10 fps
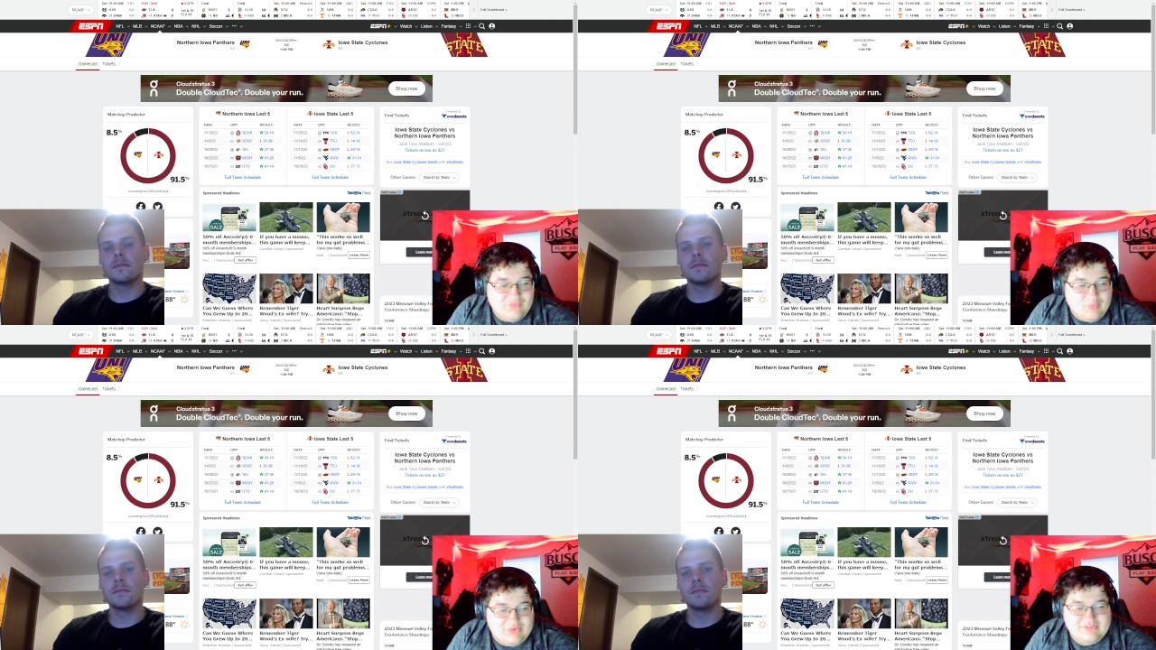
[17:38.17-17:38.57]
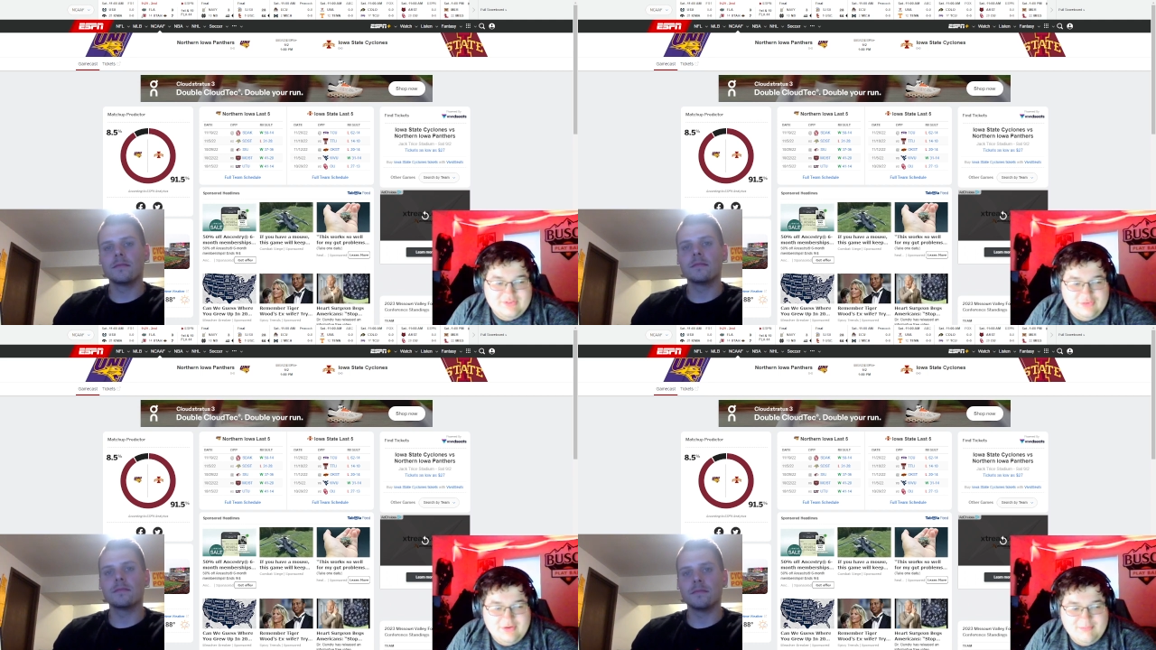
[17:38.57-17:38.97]
Speaker 1: wasn't
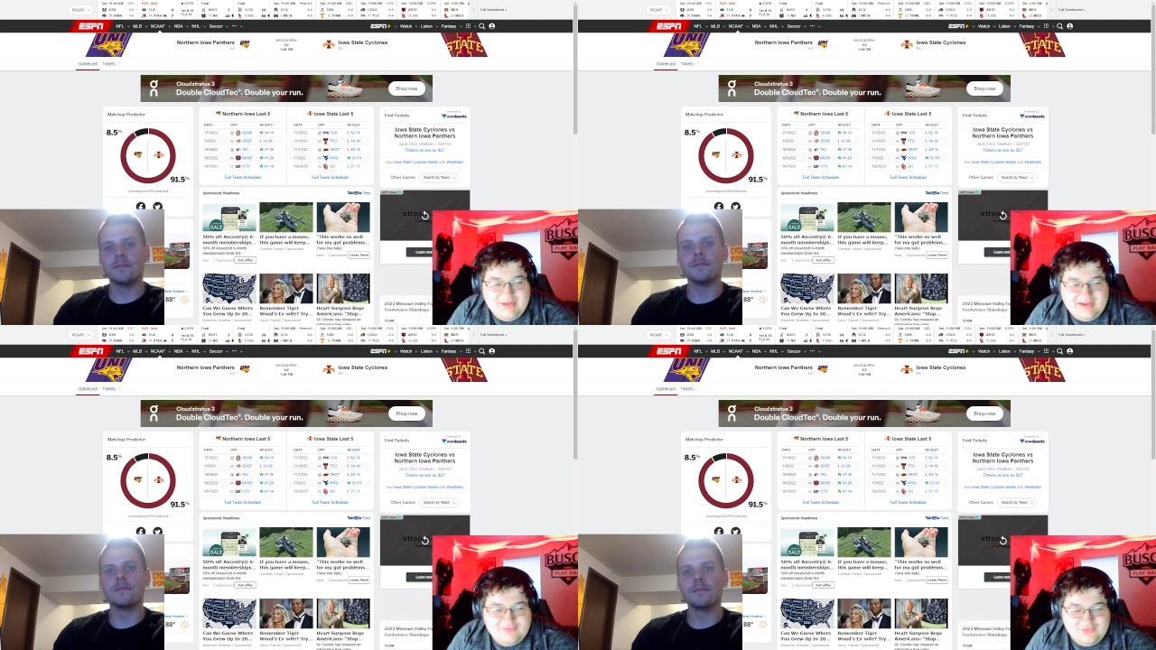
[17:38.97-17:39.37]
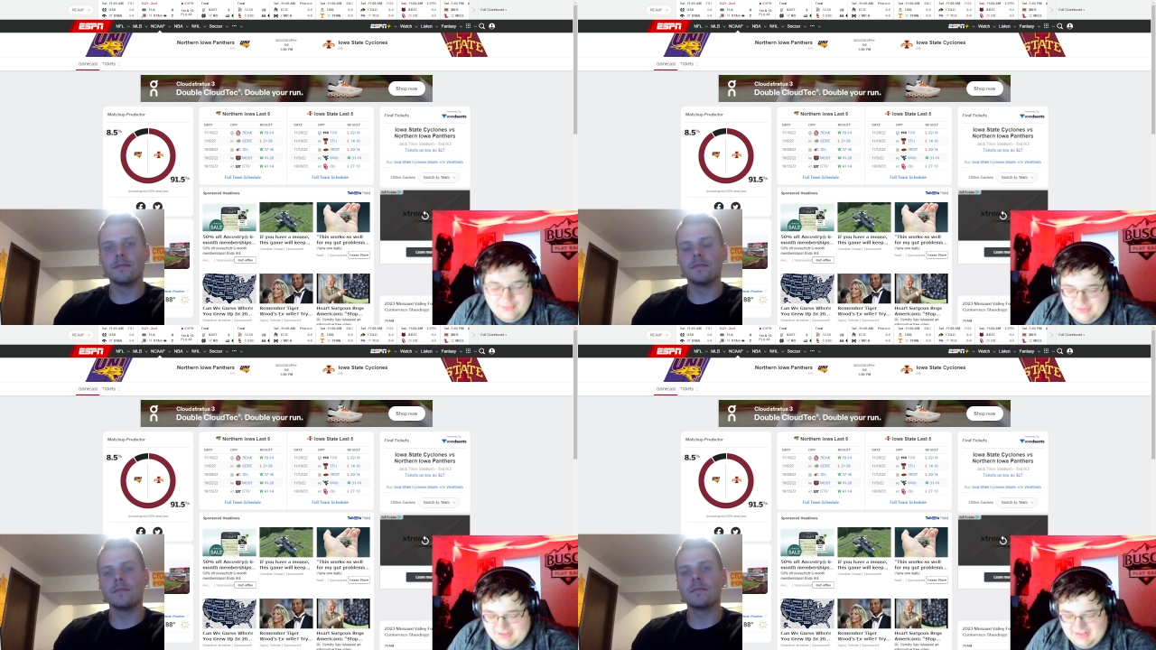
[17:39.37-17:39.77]
too impactful.
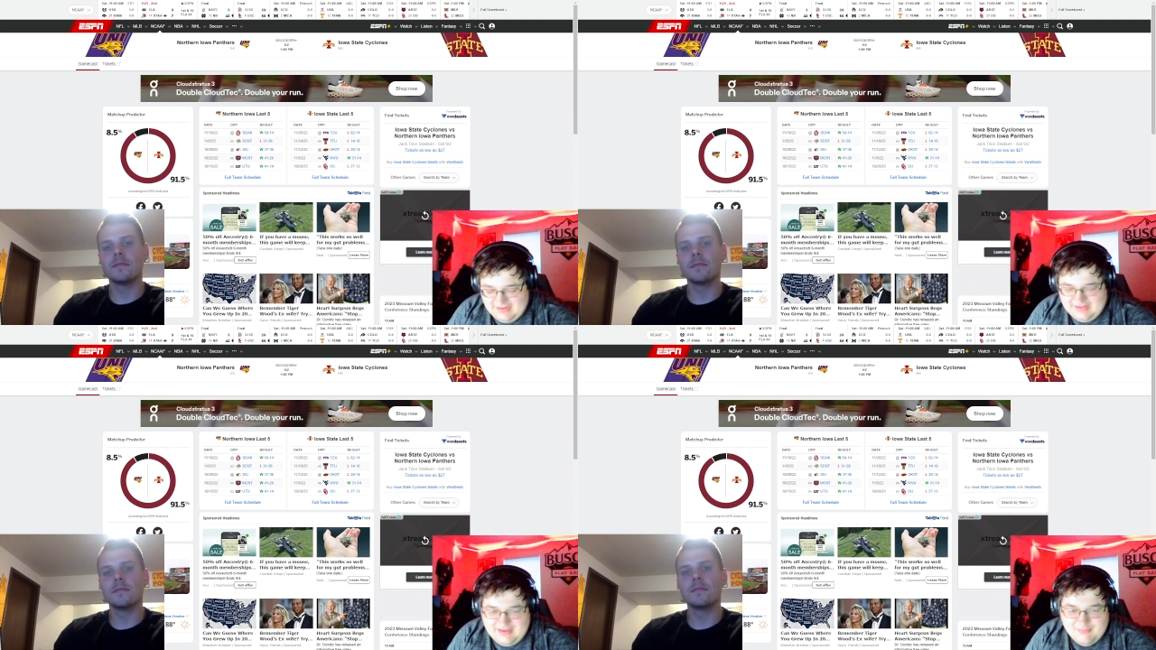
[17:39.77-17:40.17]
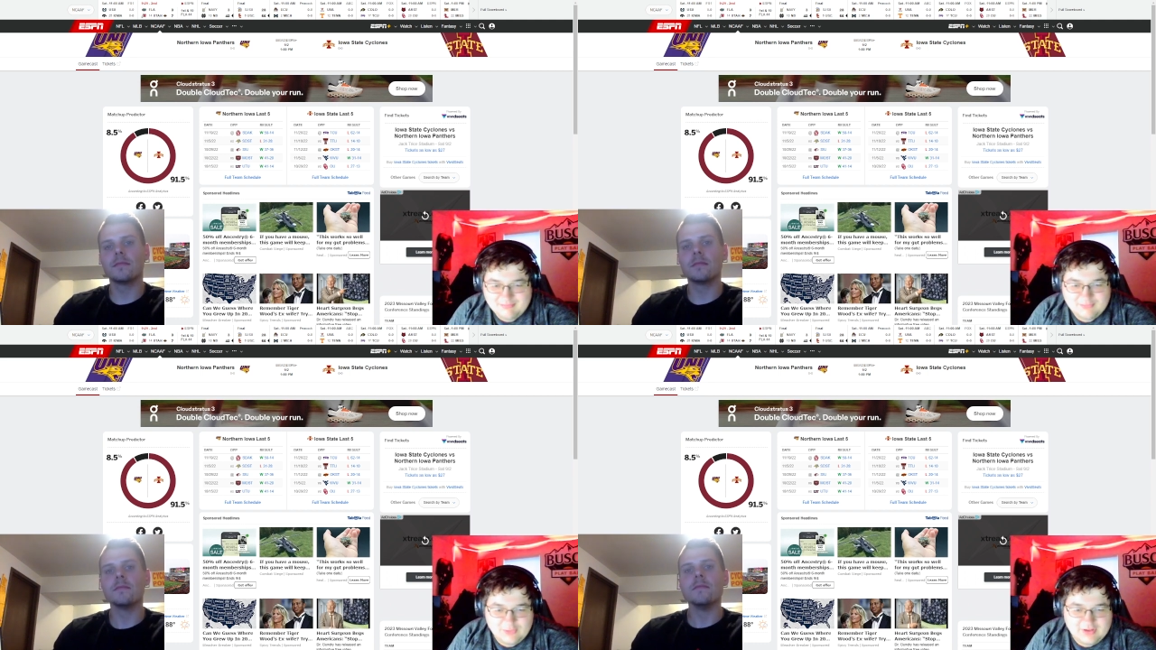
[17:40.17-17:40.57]
But that game really